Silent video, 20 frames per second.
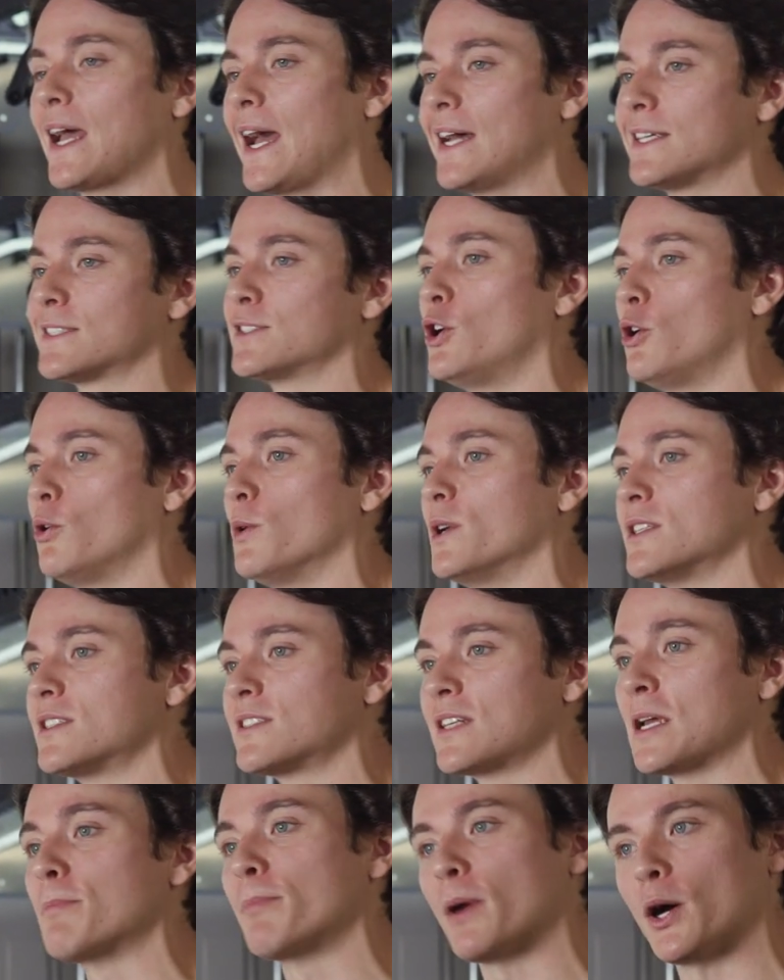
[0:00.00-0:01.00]
As always,
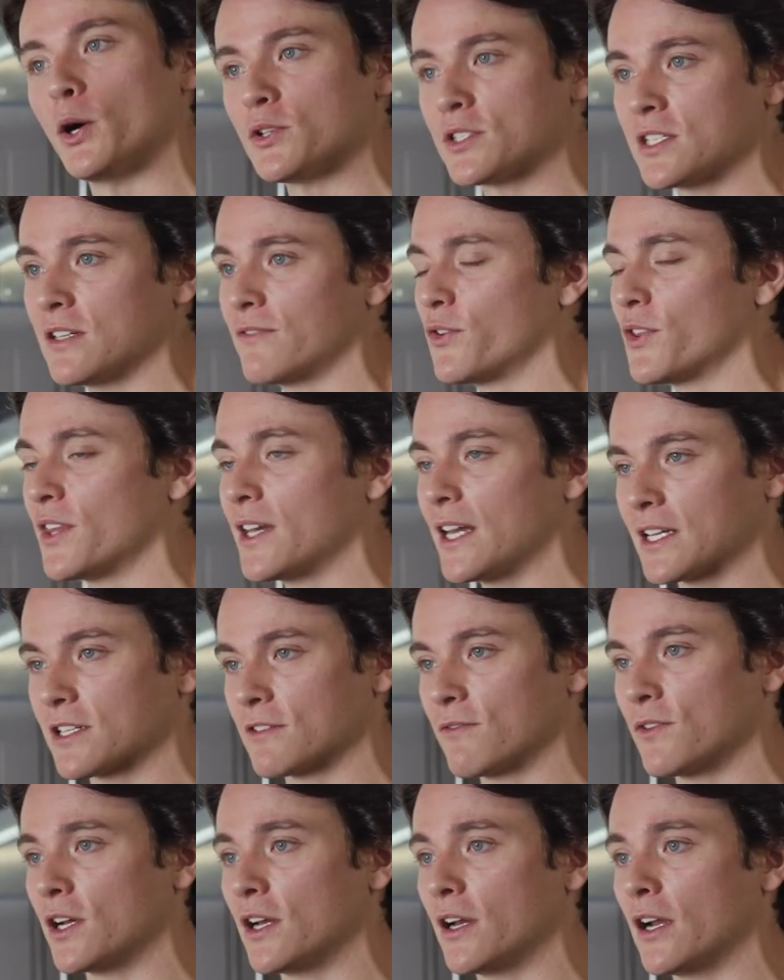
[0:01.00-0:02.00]
stay posted for the next
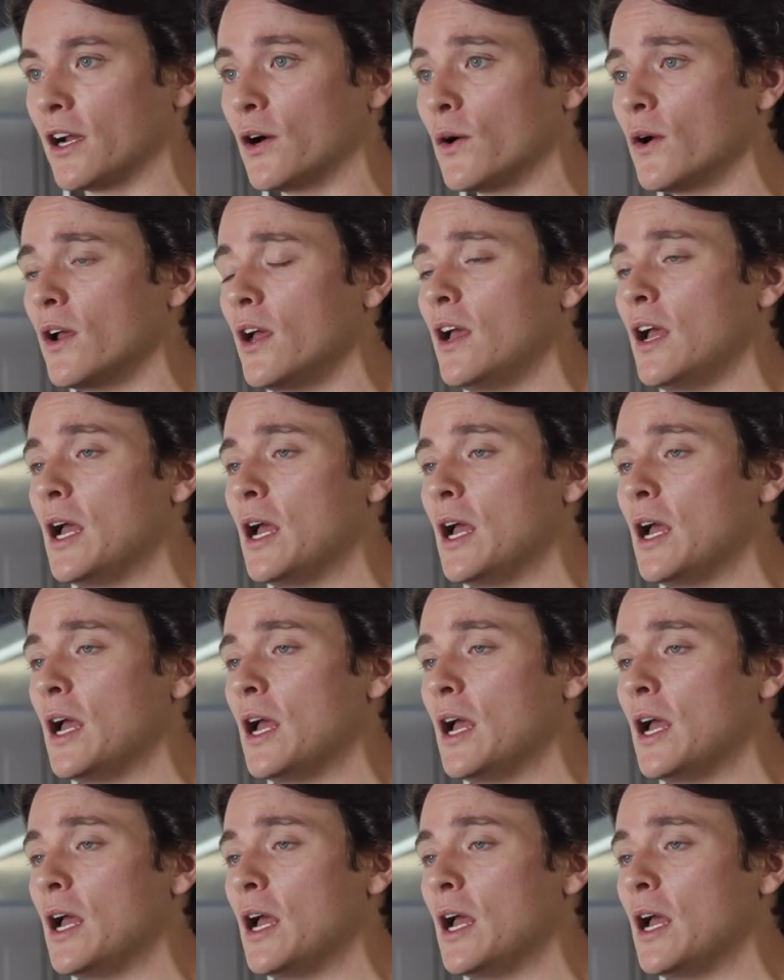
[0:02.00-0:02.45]
video.